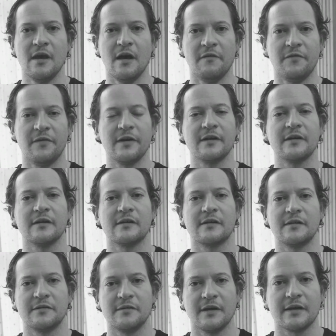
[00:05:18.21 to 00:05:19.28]
are very good
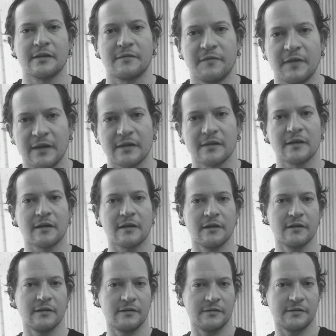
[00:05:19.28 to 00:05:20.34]
because you're activating the
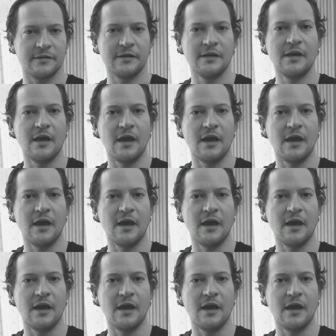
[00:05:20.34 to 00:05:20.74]
glutes,